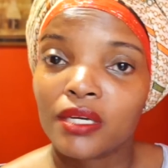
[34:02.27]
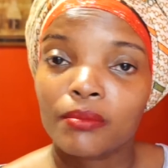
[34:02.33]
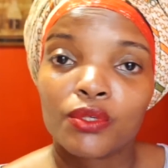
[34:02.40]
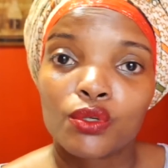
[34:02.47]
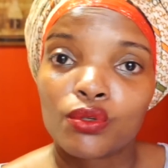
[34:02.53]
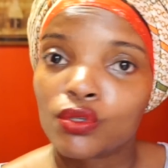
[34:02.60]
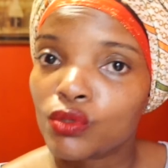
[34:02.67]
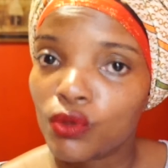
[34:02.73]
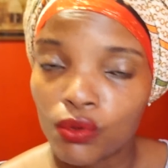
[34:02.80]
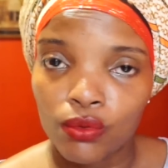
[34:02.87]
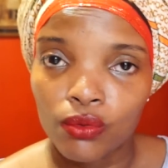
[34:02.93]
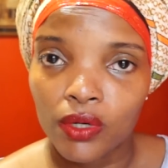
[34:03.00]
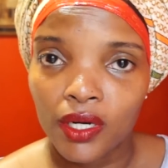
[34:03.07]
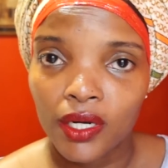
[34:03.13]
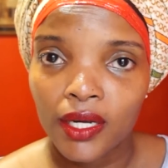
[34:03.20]
him to
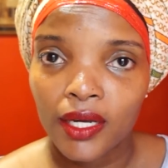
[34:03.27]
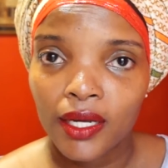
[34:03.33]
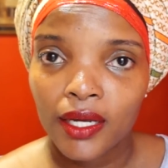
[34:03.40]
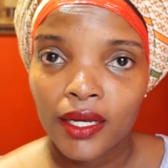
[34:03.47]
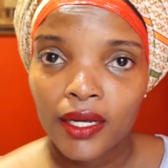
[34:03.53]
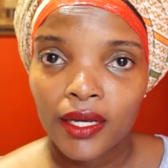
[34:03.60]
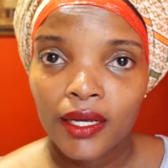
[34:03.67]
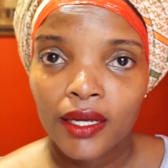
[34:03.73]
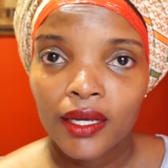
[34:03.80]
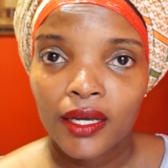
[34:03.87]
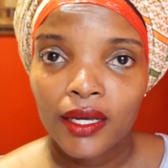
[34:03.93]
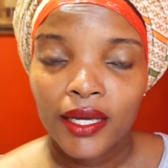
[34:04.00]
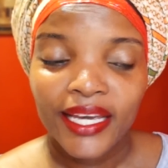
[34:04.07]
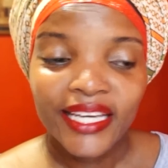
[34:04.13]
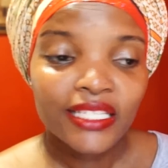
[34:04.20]
do?
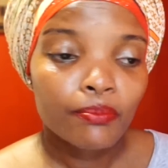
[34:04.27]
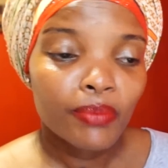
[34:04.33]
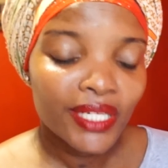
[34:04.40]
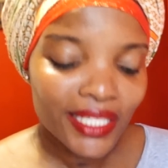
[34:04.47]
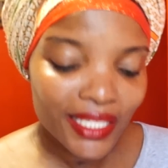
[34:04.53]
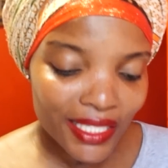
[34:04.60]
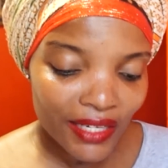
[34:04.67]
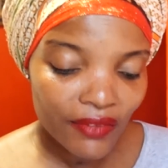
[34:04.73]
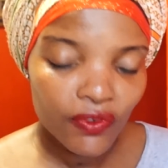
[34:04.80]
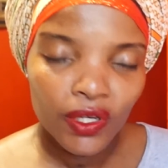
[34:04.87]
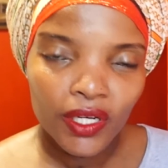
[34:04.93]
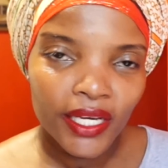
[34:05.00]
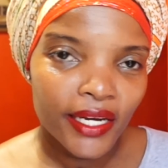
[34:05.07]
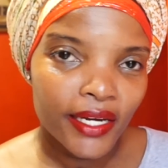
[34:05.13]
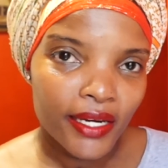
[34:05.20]
He's been
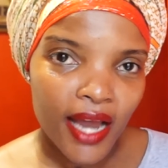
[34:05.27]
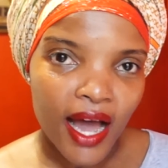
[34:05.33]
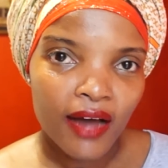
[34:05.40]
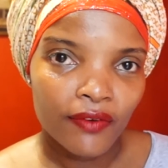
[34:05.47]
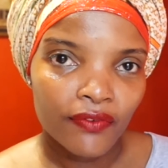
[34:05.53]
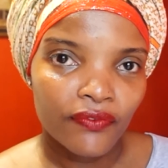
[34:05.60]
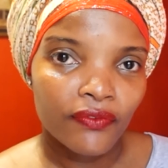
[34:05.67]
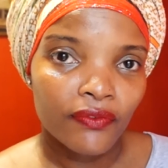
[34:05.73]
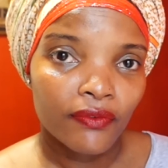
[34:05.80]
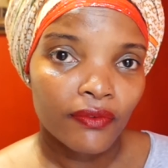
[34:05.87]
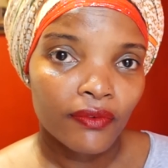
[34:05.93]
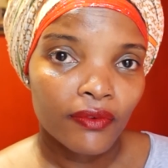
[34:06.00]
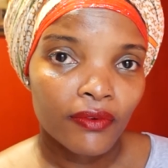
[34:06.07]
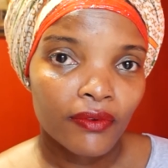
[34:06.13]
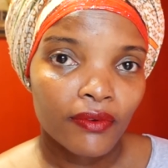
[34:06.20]
civil enough,
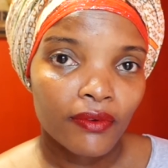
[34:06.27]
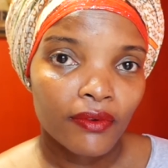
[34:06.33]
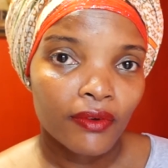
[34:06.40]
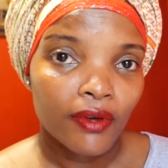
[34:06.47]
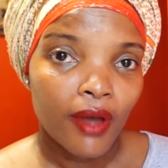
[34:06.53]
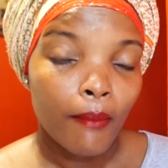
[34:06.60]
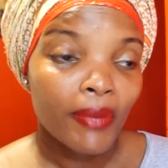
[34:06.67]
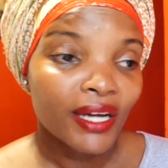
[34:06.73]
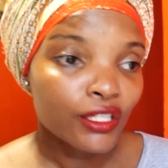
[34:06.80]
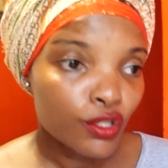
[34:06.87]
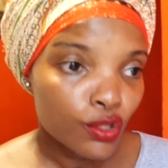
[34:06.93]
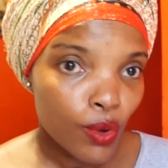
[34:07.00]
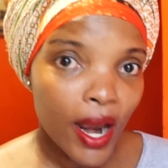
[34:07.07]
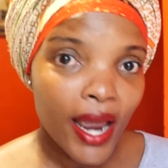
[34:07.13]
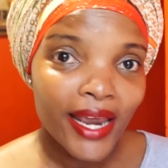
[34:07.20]

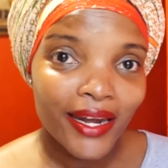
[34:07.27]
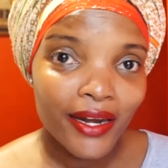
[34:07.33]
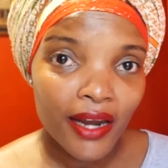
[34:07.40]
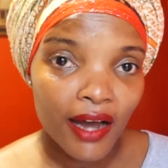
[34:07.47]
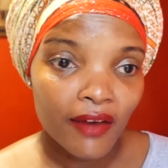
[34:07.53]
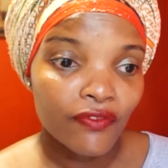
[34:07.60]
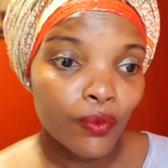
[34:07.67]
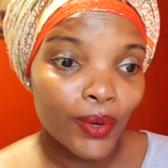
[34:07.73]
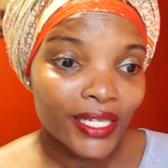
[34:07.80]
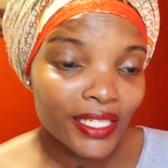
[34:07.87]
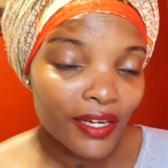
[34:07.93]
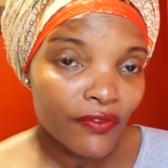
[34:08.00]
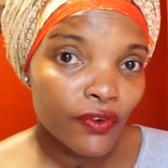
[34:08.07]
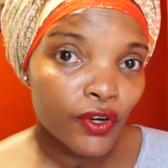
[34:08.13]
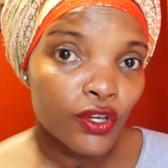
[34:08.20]
mature enough,
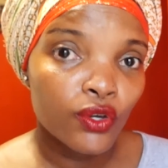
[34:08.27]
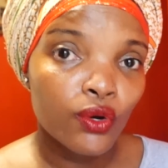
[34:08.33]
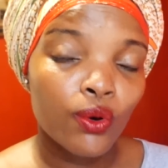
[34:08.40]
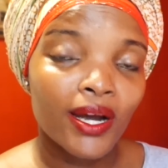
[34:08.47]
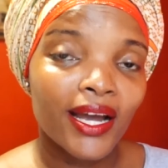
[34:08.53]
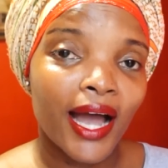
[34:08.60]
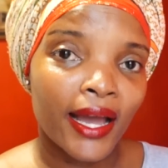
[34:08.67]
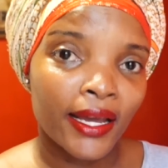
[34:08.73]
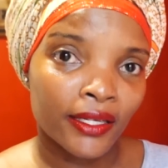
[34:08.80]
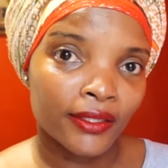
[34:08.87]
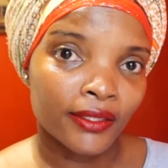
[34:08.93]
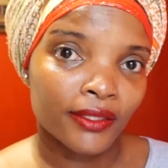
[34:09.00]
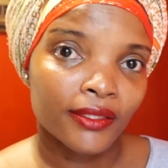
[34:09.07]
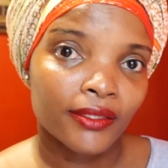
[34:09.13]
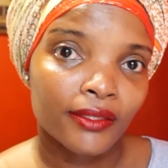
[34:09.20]
waiting for you
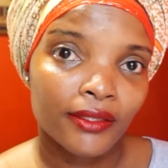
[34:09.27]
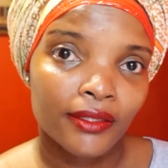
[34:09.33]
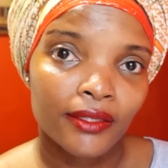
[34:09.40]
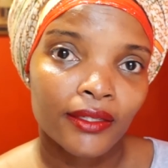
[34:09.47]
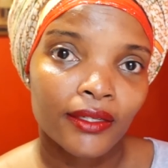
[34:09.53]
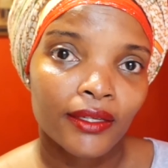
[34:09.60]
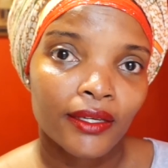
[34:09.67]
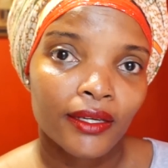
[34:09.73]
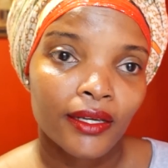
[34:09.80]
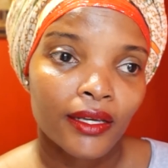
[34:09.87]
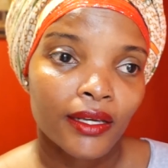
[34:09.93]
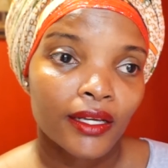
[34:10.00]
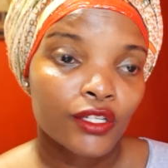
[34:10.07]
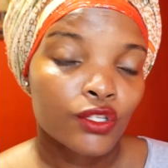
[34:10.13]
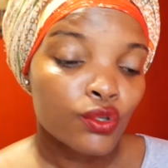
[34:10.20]
guys.
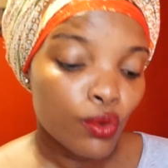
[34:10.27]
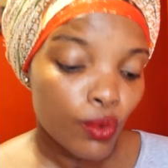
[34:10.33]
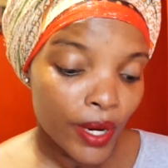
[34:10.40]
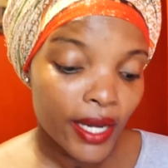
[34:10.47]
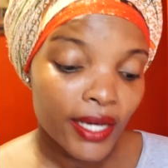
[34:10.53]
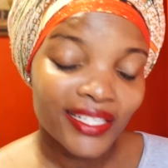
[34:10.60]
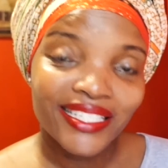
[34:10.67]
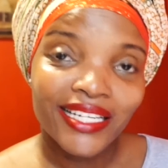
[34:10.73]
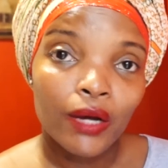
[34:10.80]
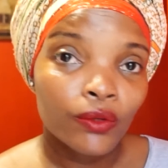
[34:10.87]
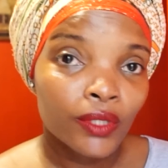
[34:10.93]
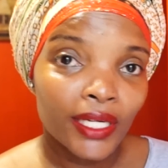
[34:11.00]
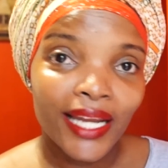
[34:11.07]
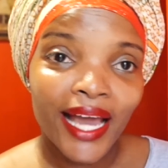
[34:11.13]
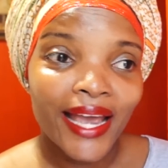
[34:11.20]
Two years down
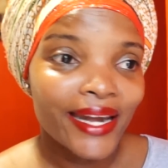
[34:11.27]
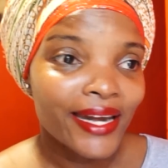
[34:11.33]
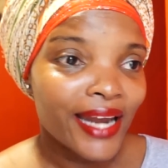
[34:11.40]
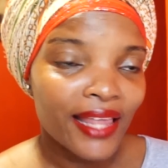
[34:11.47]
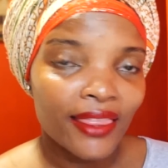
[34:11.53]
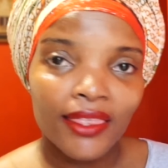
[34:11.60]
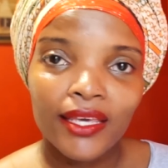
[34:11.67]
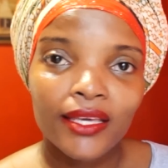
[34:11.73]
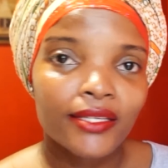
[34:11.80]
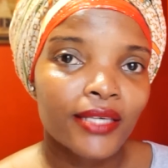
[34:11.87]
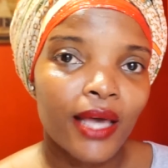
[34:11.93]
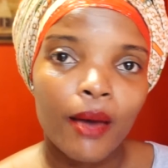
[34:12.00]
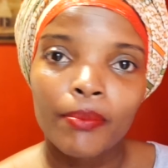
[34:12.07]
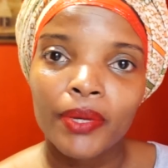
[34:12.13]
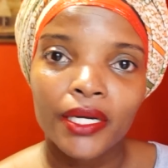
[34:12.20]
the line, nothing
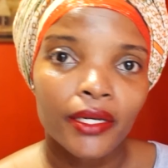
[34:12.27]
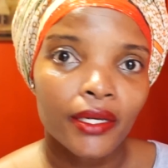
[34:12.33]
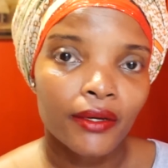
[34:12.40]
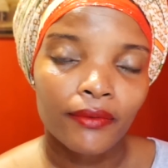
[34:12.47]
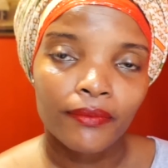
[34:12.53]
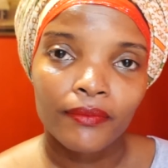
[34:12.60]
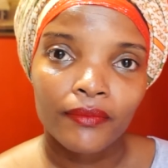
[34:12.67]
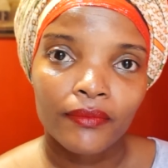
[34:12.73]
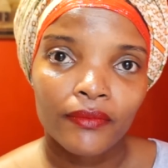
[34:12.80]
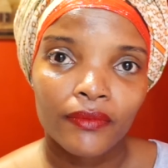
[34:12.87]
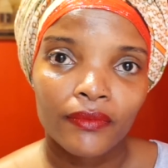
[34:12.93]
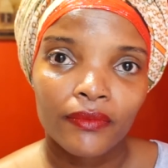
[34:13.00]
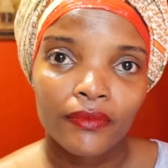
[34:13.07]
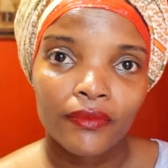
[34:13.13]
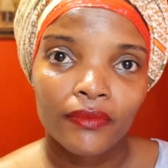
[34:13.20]
is happening.
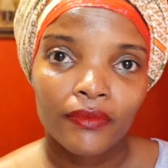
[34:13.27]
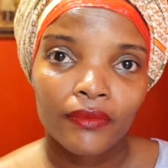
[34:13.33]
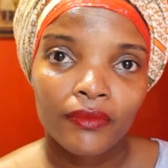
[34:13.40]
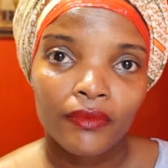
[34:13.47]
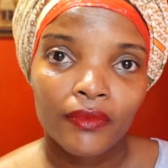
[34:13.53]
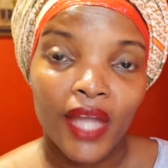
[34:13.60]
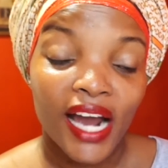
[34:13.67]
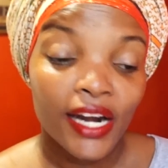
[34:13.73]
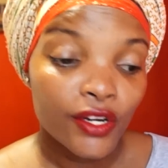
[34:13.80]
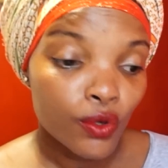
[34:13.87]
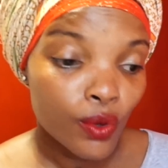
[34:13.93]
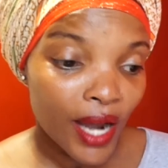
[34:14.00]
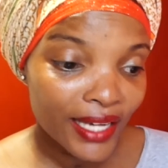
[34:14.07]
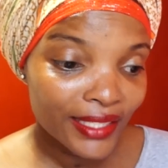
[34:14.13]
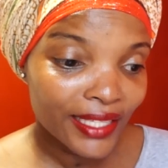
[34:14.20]
And
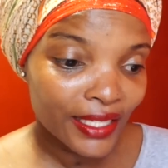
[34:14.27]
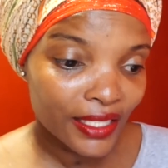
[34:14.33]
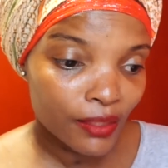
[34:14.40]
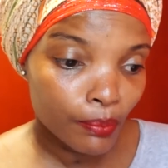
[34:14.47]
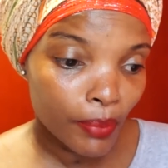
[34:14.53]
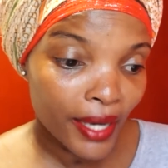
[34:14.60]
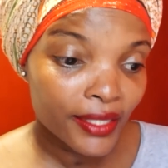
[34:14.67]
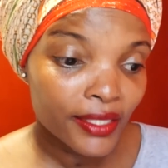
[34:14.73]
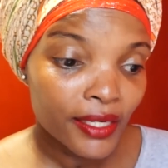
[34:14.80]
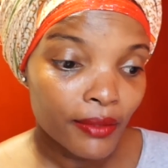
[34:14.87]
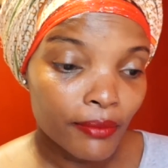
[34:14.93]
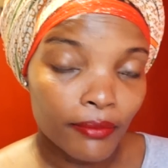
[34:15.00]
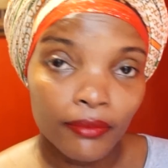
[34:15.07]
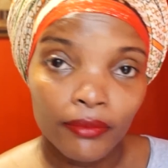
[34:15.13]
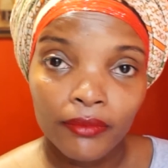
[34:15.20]
you guys expect
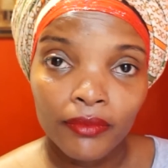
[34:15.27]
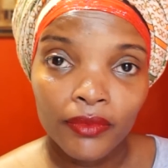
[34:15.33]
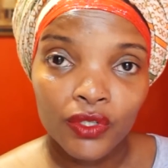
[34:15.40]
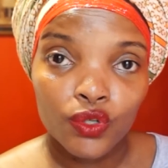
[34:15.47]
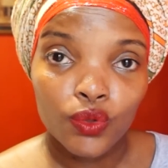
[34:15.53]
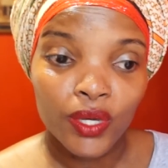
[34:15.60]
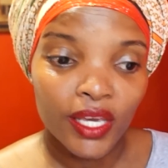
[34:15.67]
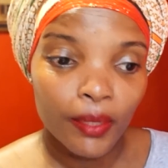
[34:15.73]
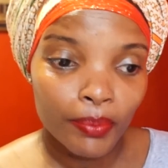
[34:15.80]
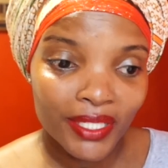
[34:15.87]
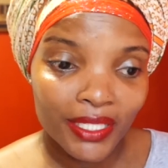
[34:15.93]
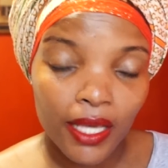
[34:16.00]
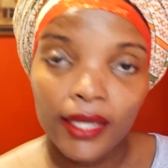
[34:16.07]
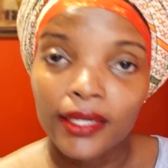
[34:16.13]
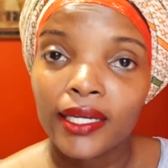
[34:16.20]
him to keep
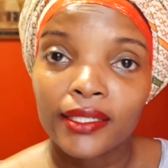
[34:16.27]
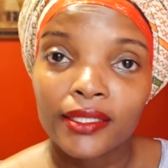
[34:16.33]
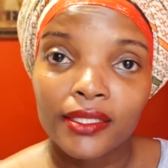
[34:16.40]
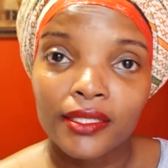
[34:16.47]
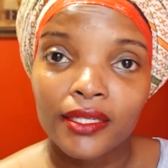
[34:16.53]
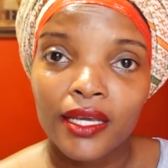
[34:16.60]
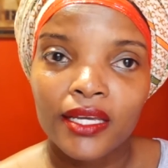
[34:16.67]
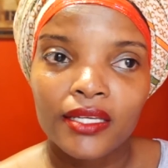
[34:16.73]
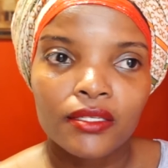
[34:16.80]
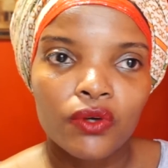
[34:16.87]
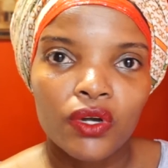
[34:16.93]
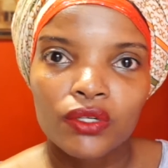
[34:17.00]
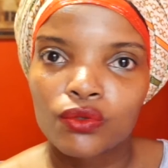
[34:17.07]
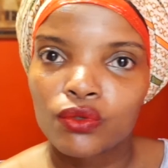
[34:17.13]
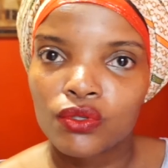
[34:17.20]
silent? He's
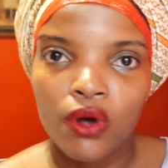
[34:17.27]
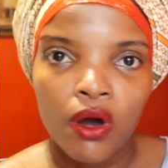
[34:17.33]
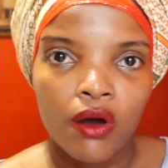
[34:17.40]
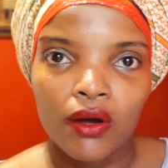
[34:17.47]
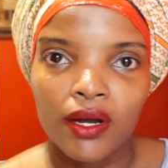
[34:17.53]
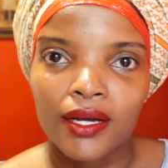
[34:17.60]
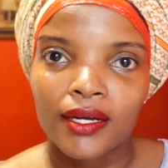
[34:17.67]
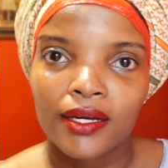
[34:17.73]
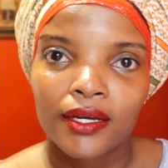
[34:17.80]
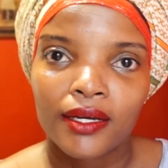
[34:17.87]
going to talk.